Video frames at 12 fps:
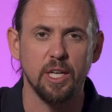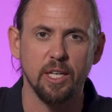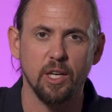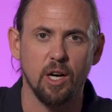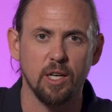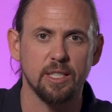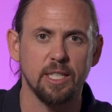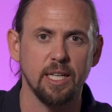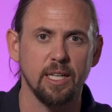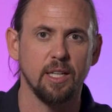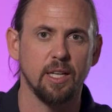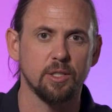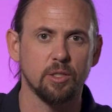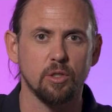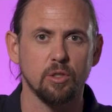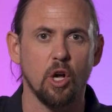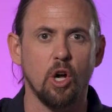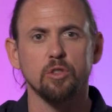in content
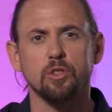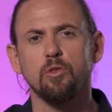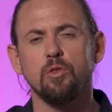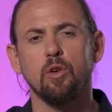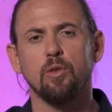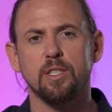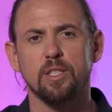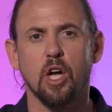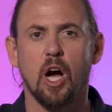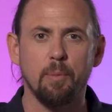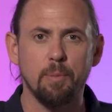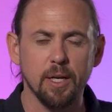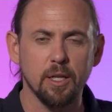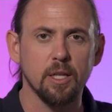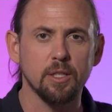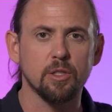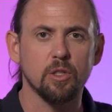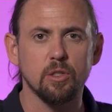clusters, also known as topic
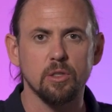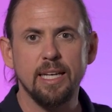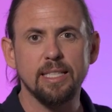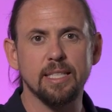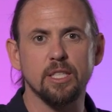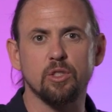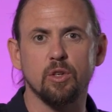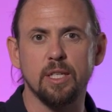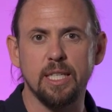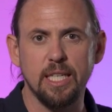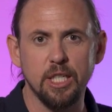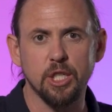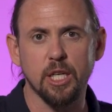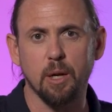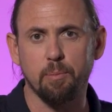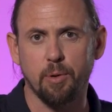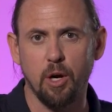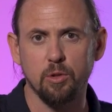clusters, is a strategic
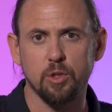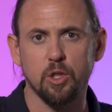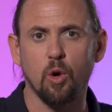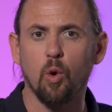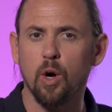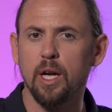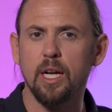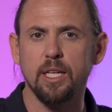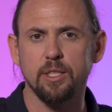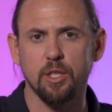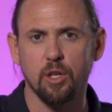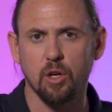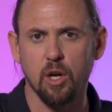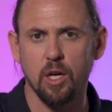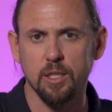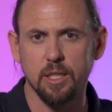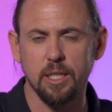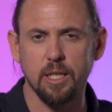approach to organizing your
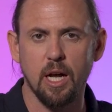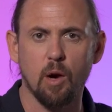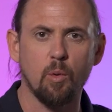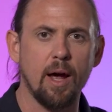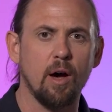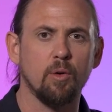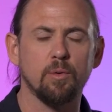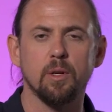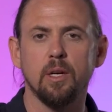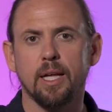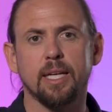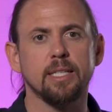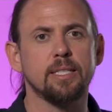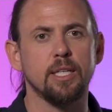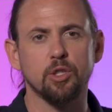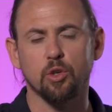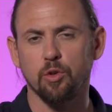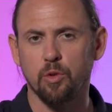content around like a
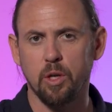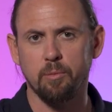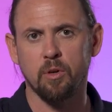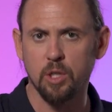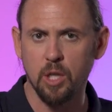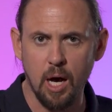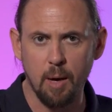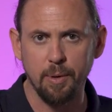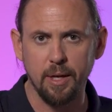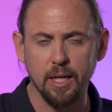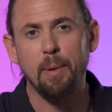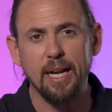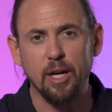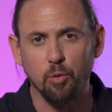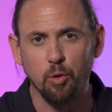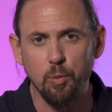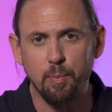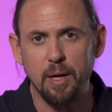central theme or topic. By
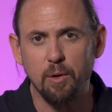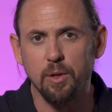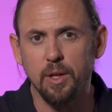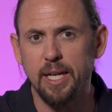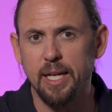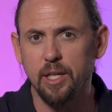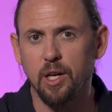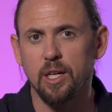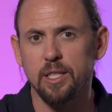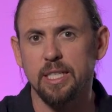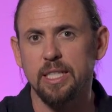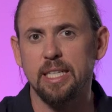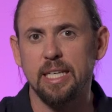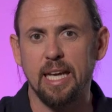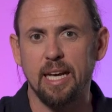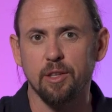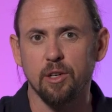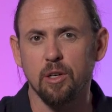grouping related content
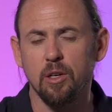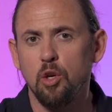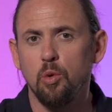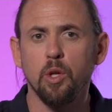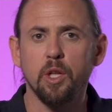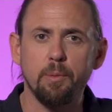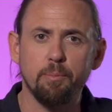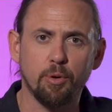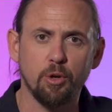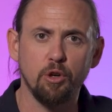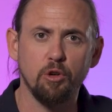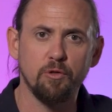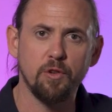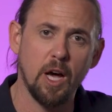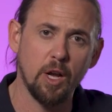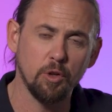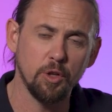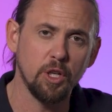together, you will improve
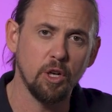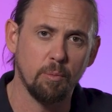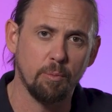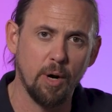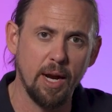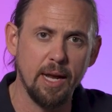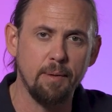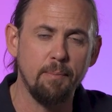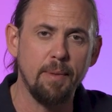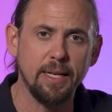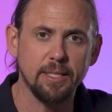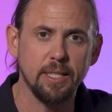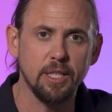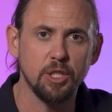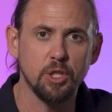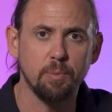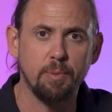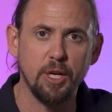not only your brand
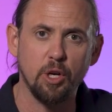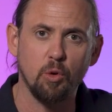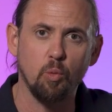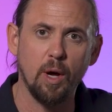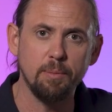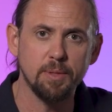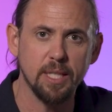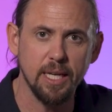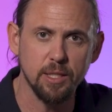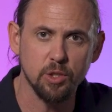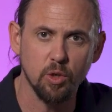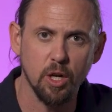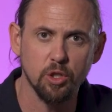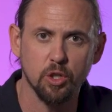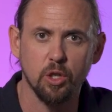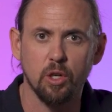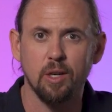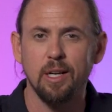message, but your website
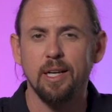structure.